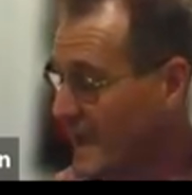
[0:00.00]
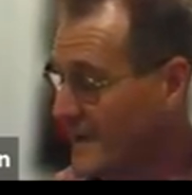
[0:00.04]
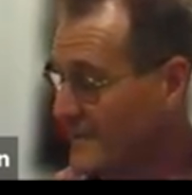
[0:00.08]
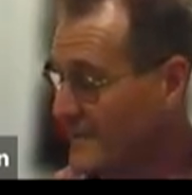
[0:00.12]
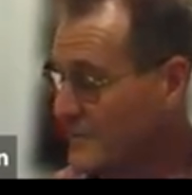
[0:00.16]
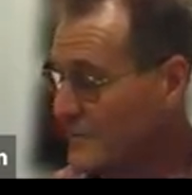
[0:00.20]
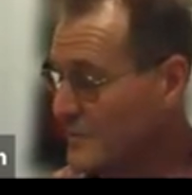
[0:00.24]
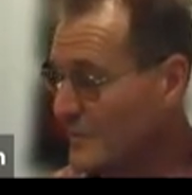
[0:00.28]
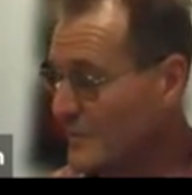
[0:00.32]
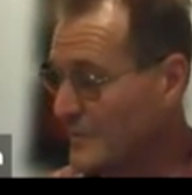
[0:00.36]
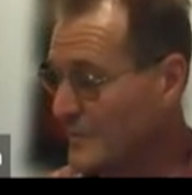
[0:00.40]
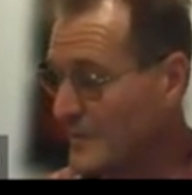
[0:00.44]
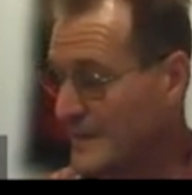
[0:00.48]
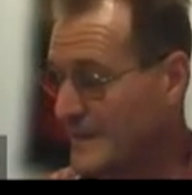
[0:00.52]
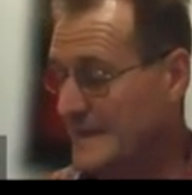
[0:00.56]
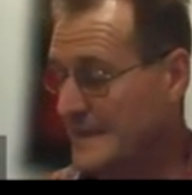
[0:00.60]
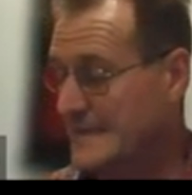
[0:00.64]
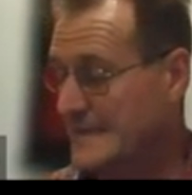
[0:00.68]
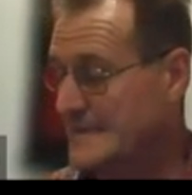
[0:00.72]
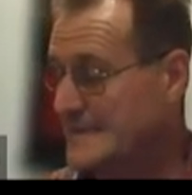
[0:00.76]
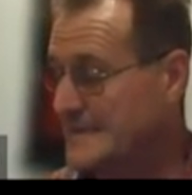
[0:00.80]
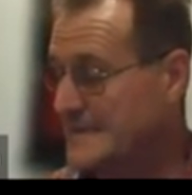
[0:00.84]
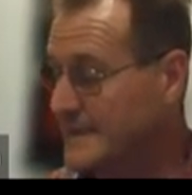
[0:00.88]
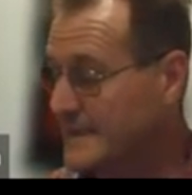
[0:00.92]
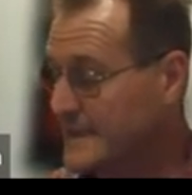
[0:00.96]
I walk
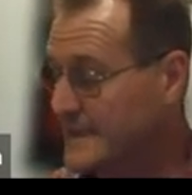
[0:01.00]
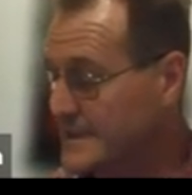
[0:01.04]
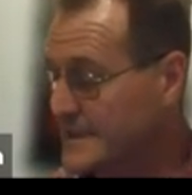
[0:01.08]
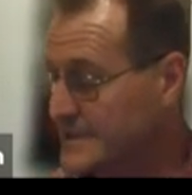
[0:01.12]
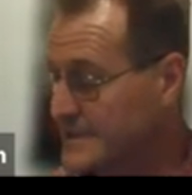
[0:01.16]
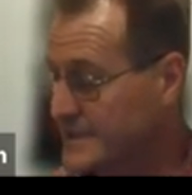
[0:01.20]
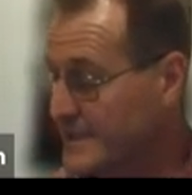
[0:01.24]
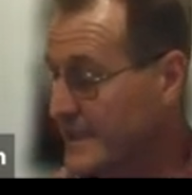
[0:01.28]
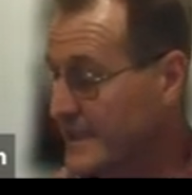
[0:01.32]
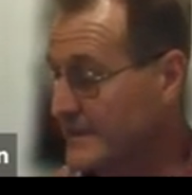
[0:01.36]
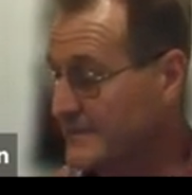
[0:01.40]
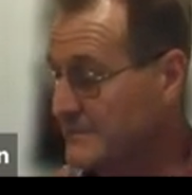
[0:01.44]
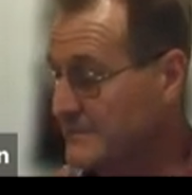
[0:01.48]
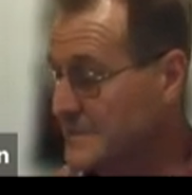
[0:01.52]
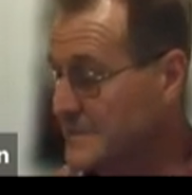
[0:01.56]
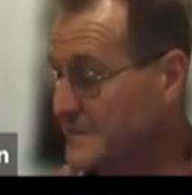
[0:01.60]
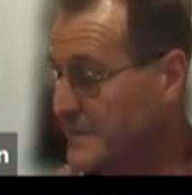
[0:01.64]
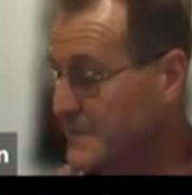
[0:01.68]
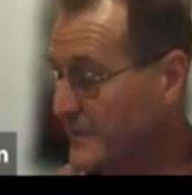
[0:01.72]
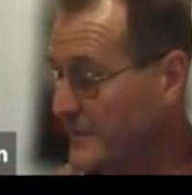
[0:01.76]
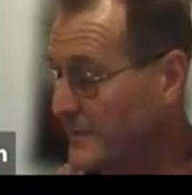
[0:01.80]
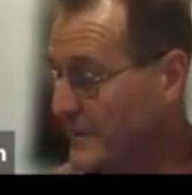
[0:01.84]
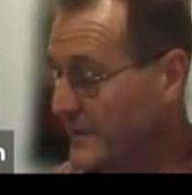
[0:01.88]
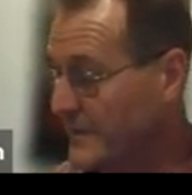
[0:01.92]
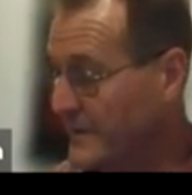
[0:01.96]
past, a little ashamed
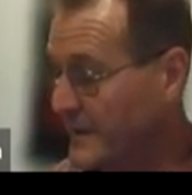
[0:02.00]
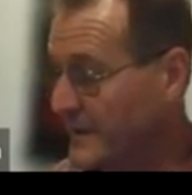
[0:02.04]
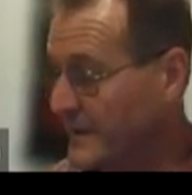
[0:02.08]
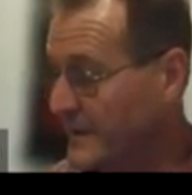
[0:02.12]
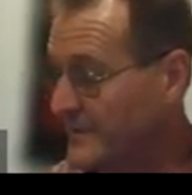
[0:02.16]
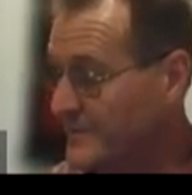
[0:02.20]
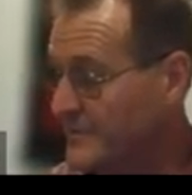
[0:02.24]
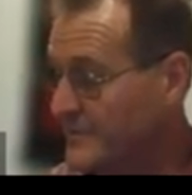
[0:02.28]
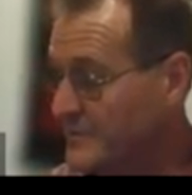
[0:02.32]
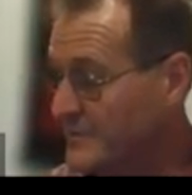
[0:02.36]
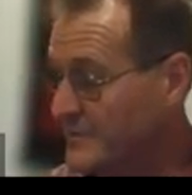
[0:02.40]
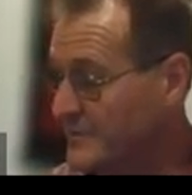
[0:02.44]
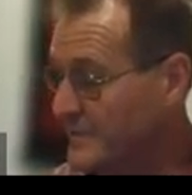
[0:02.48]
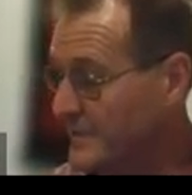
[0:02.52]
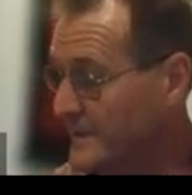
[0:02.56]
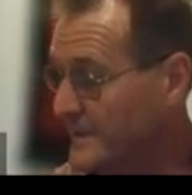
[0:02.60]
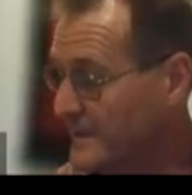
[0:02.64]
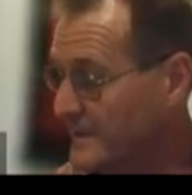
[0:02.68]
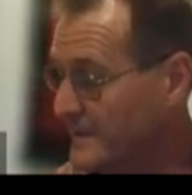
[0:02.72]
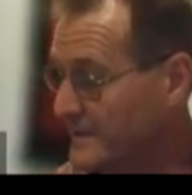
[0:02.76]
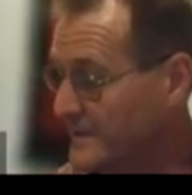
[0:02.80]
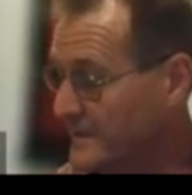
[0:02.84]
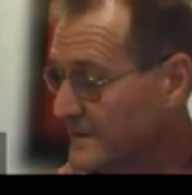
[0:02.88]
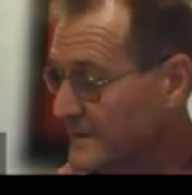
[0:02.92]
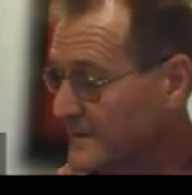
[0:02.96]
to be wearing
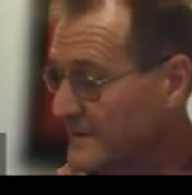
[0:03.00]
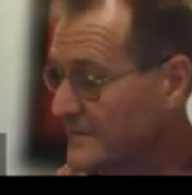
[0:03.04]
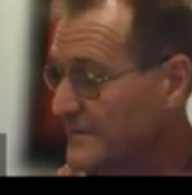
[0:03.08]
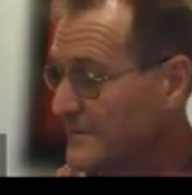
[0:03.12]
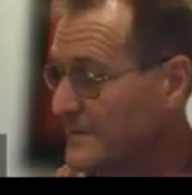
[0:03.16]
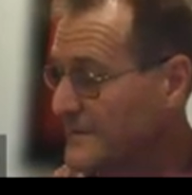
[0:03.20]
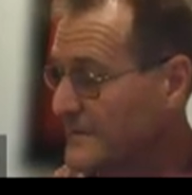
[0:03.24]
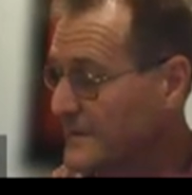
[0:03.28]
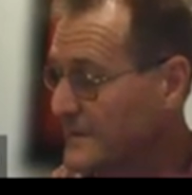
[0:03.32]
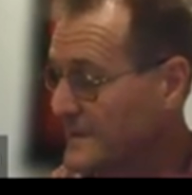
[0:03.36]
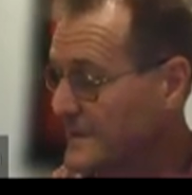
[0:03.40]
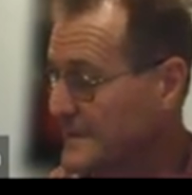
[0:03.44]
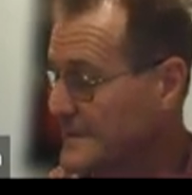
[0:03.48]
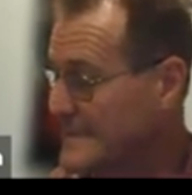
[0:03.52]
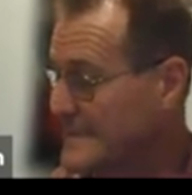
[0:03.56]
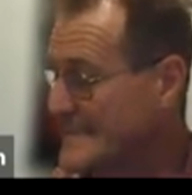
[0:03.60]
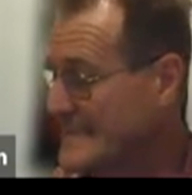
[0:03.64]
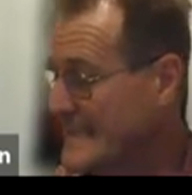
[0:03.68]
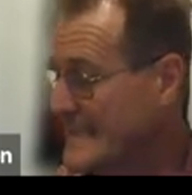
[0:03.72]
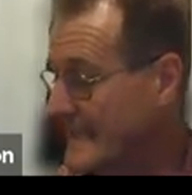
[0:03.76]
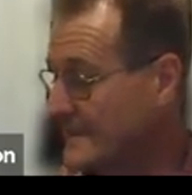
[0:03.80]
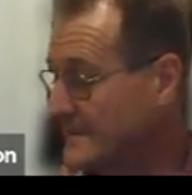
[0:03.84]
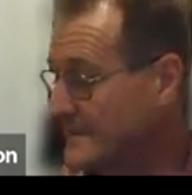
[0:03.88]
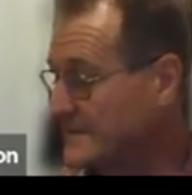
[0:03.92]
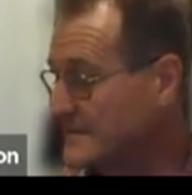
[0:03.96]
$120
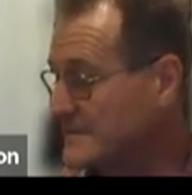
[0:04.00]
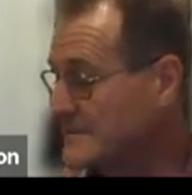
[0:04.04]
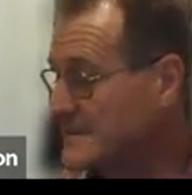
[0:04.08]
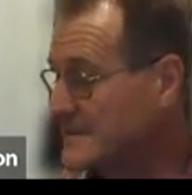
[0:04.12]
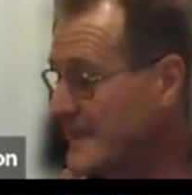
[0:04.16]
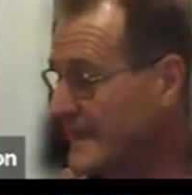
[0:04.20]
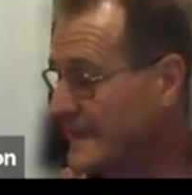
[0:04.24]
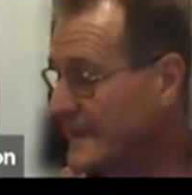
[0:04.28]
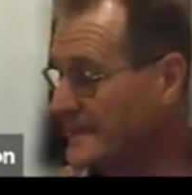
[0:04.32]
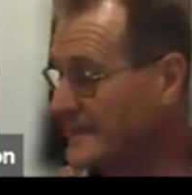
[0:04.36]
sandals,